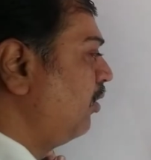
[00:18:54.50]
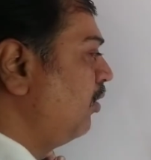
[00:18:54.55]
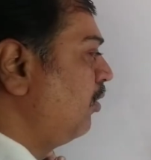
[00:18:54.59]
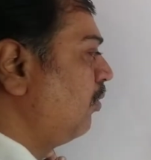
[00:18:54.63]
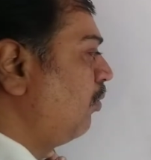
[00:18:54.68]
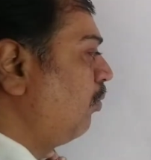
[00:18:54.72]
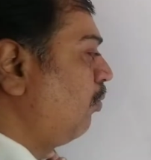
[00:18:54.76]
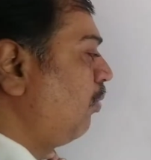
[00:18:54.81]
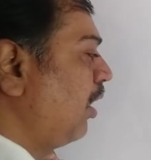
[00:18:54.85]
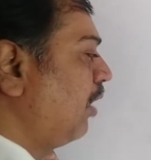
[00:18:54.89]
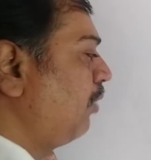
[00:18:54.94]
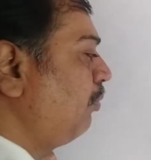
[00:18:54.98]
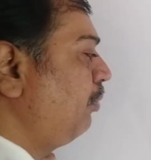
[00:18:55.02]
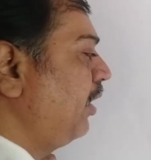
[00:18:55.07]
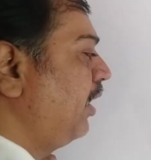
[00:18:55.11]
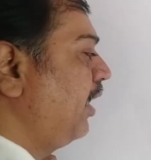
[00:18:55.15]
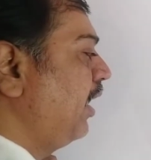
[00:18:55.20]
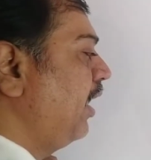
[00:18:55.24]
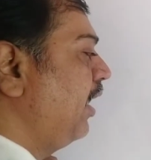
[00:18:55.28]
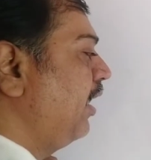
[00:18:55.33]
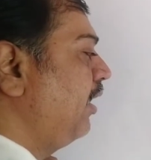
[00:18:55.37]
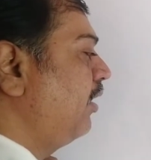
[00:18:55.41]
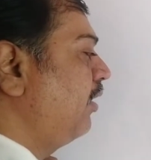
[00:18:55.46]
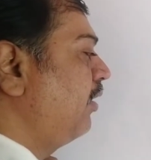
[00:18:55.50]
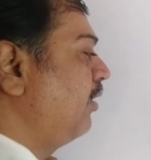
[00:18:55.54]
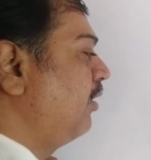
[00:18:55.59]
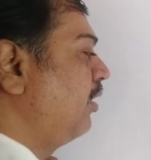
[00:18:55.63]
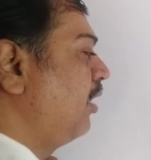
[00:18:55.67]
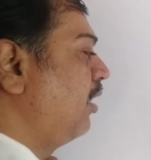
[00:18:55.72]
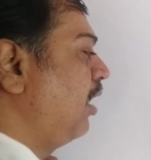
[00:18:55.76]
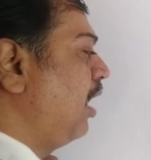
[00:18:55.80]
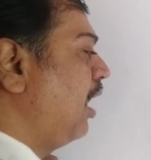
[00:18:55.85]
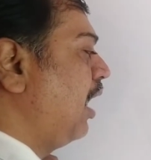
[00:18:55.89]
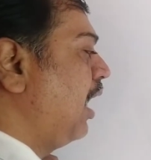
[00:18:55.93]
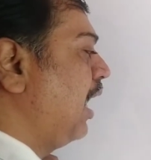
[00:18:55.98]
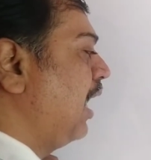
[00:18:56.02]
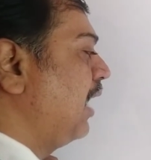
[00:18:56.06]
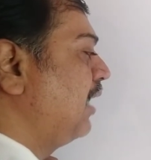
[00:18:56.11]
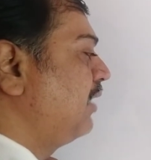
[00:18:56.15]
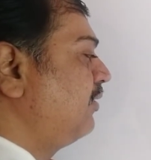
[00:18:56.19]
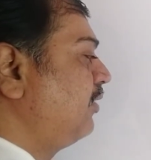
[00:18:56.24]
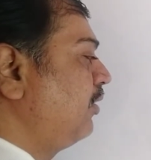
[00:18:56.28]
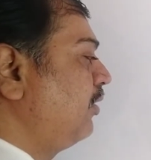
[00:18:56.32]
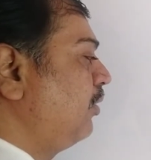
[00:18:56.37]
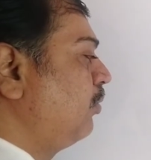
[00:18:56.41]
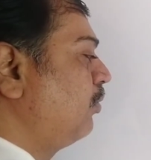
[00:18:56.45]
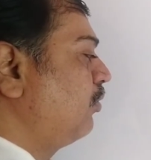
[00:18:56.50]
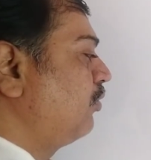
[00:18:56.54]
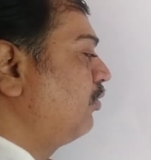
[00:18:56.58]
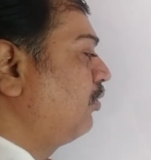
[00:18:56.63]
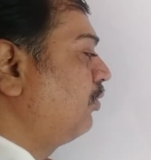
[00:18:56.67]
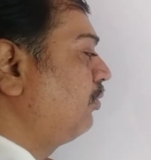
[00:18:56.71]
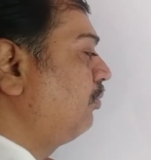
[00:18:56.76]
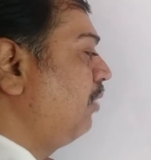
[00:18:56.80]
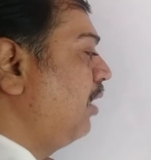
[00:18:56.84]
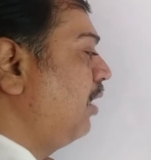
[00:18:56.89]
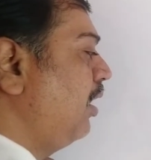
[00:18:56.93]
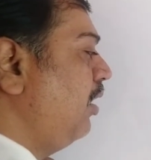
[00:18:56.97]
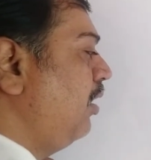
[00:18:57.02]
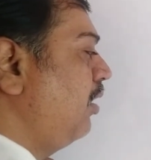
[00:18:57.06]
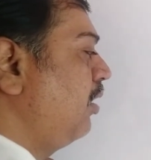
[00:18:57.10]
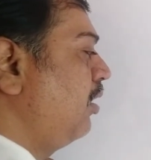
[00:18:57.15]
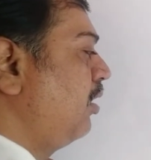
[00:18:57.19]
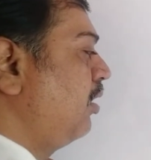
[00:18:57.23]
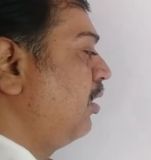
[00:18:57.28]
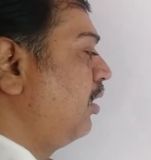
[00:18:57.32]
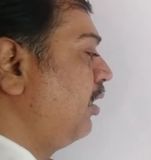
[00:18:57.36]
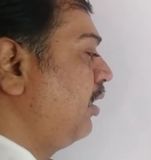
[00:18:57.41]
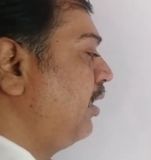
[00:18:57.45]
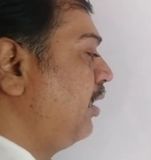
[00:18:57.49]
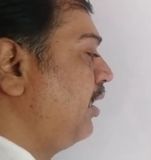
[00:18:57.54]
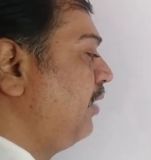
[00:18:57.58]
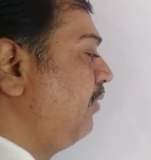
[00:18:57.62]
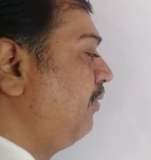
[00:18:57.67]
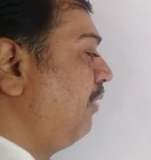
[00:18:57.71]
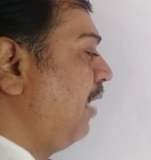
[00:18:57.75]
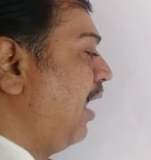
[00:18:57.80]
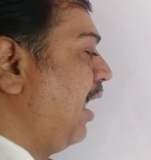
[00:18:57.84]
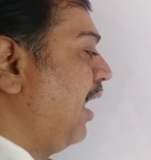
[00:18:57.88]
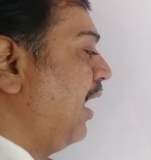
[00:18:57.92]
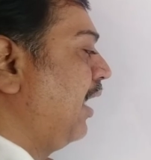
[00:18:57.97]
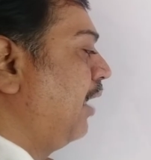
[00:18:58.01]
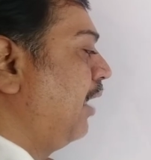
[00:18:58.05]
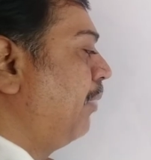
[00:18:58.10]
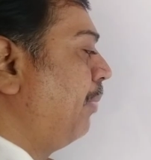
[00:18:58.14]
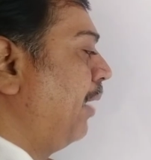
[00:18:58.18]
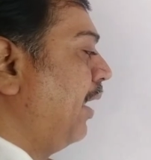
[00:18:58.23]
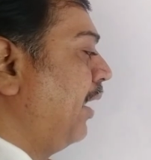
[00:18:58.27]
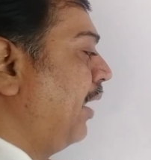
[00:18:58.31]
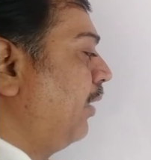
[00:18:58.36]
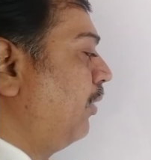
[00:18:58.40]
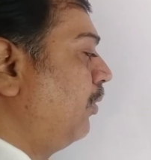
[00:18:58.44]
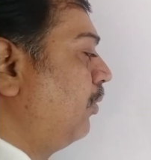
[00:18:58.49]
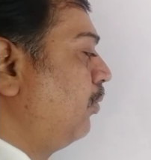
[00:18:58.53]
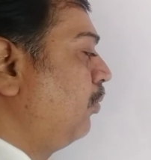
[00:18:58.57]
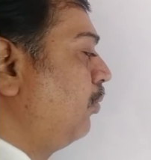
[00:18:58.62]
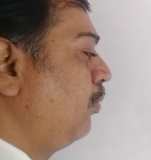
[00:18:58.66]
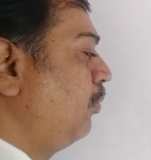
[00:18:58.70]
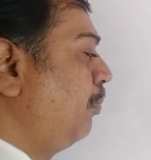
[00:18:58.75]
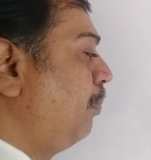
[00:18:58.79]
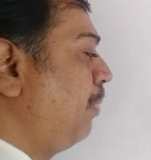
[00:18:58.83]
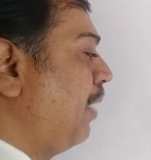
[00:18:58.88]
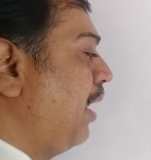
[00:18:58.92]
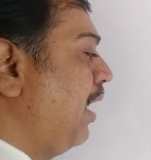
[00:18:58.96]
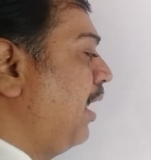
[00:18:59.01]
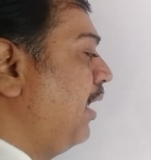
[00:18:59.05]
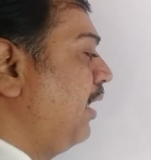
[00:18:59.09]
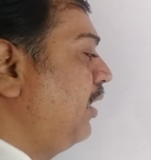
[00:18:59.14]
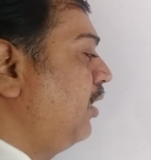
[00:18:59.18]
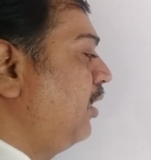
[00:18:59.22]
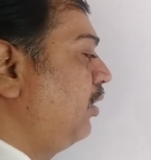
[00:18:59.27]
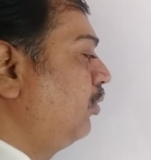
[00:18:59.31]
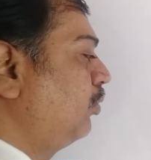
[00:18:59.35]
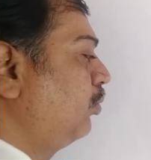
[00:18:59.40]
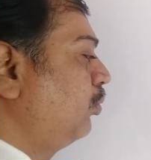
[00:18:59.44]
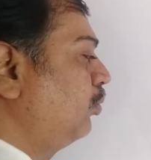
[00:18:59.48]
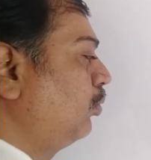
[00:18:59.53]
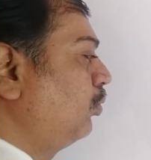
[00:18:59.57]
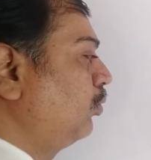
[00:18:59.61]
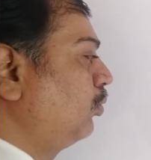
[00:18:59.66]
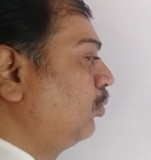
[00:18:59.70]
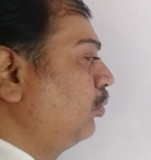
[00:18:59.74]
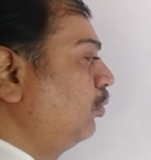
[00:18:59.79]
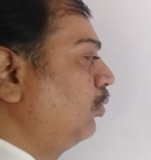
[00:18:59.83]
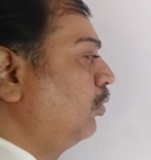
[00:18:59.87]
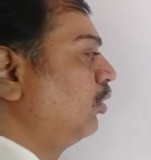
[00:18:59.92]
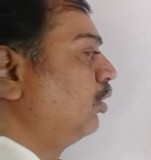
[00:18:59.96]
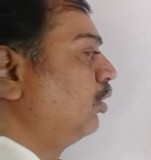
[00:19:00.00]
What we get? I0 square divided by 2 pi into 2.